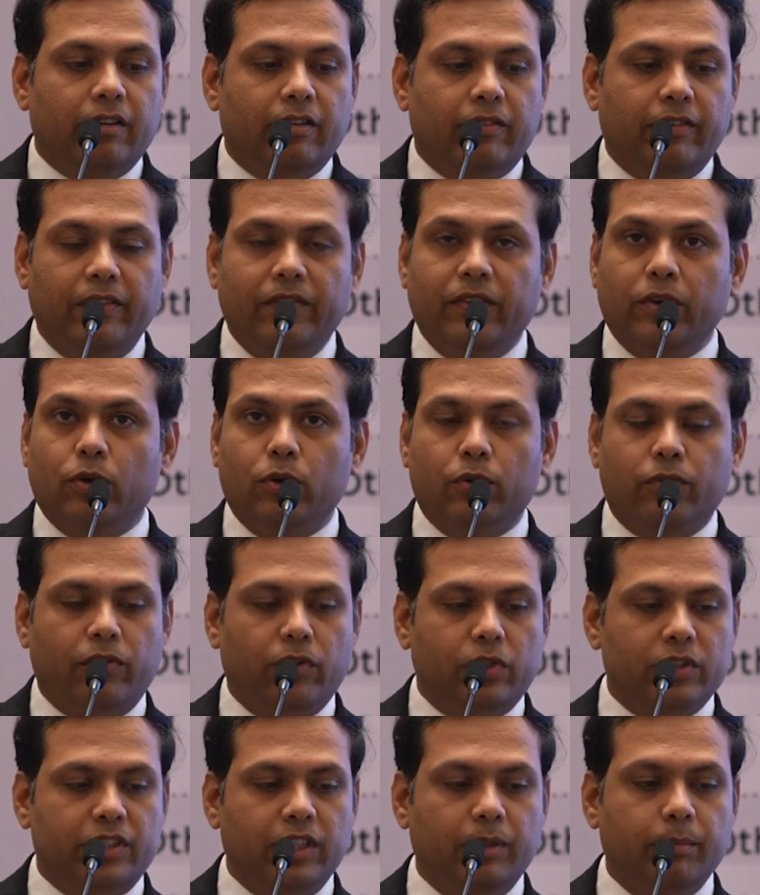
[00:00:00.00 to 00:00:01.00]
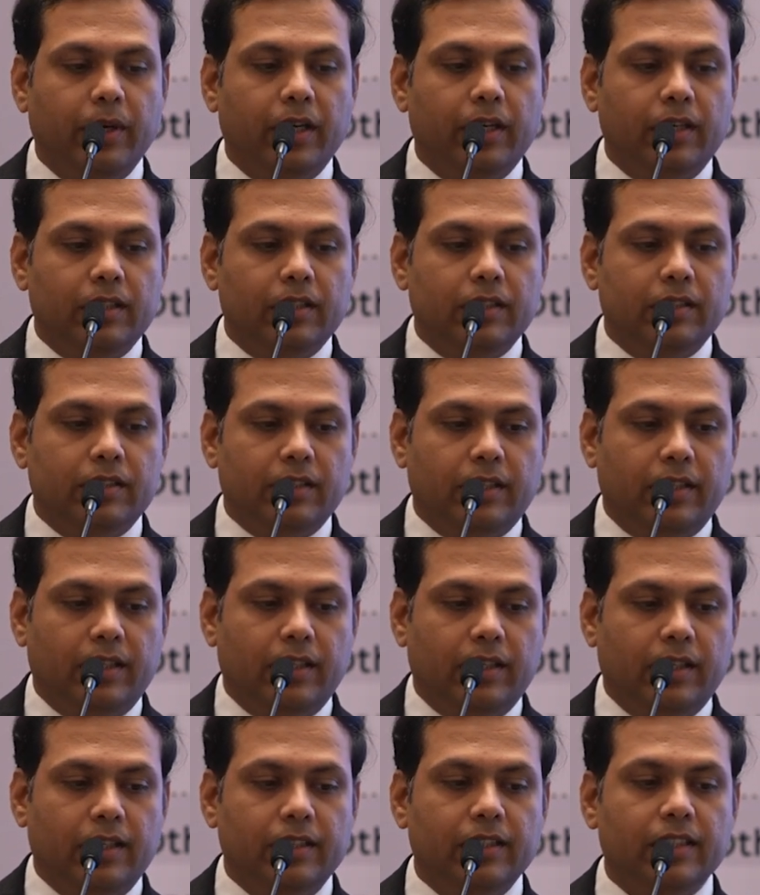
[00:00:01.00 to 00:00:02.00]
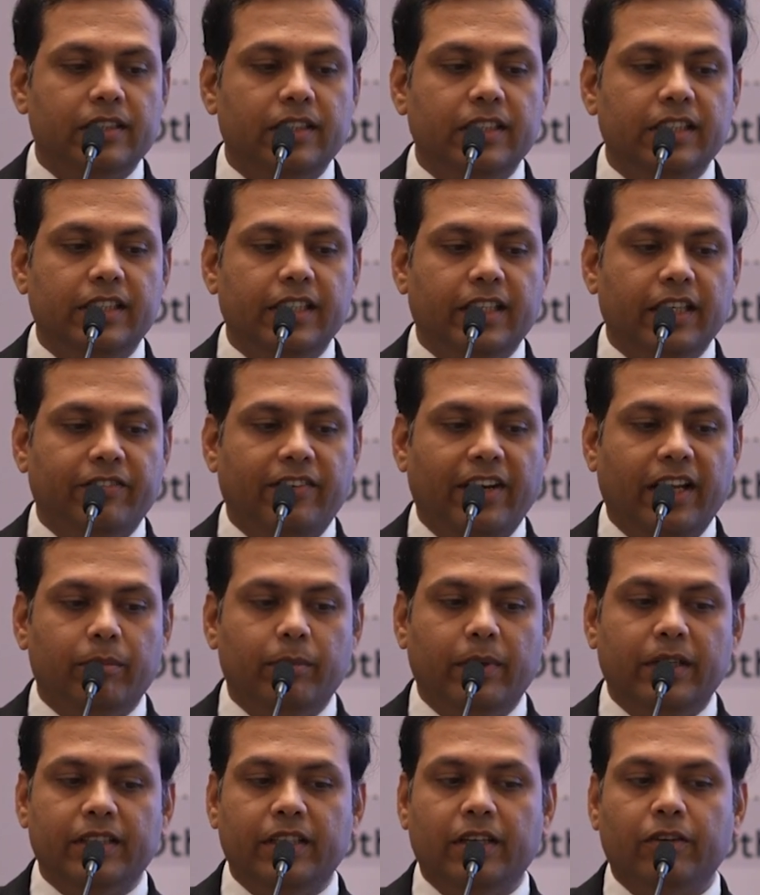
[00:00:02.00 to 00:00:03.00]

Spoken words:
When we go for Zimmer, in the CCK fragment,